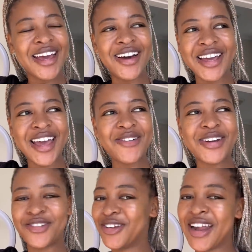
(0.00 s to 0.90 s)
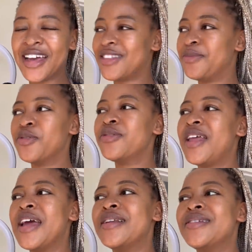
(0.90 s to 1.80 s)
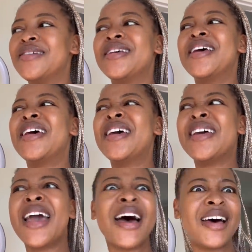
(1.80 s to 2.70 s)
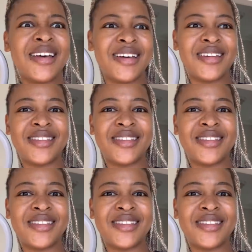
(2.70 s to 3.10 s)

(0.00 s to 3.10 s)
Okay, what did you like the most? And yeah,